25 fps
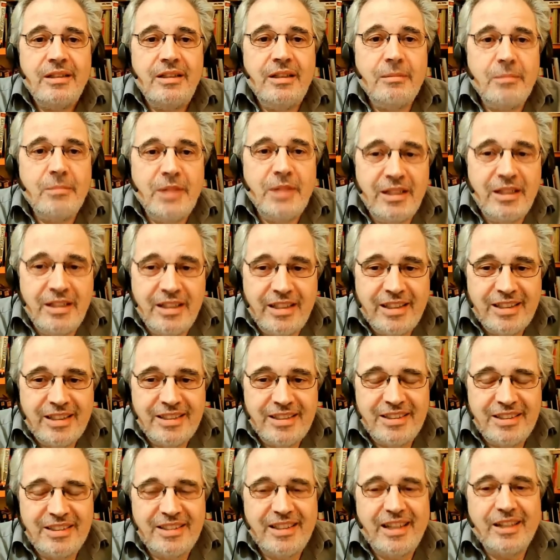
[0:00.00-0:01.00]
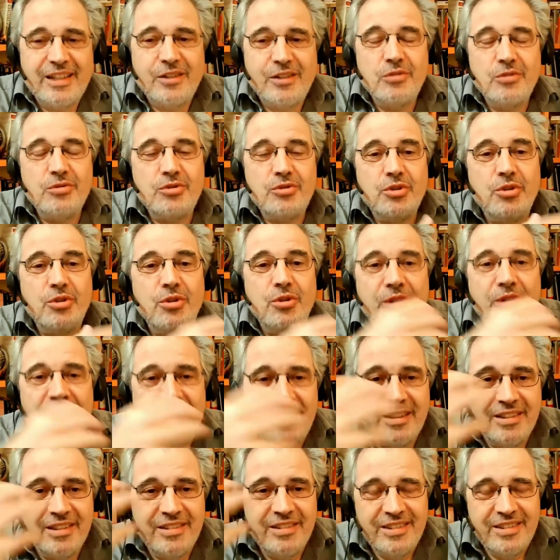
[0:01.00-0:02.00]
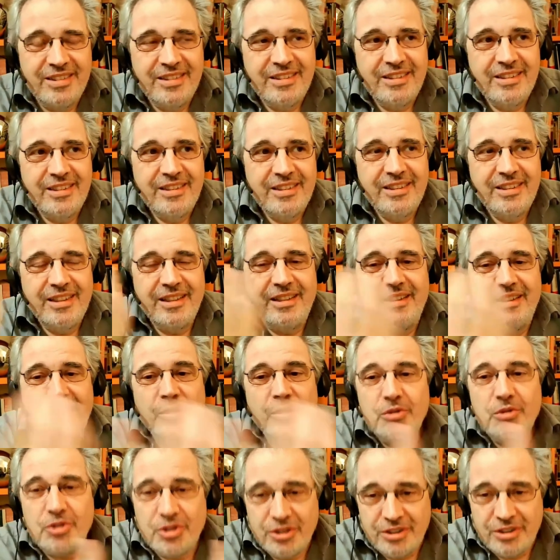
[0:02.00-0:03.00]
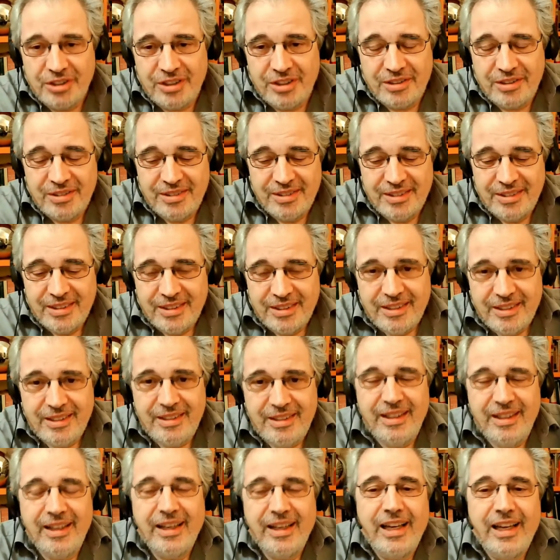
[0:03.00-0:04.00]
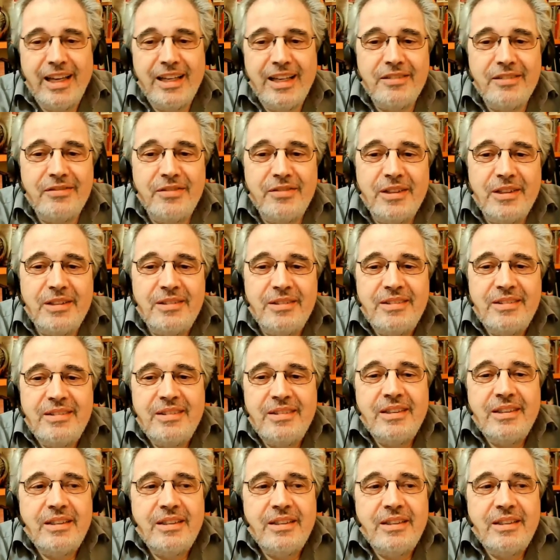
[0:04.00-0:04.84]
The Americans are controlling the oceans. They have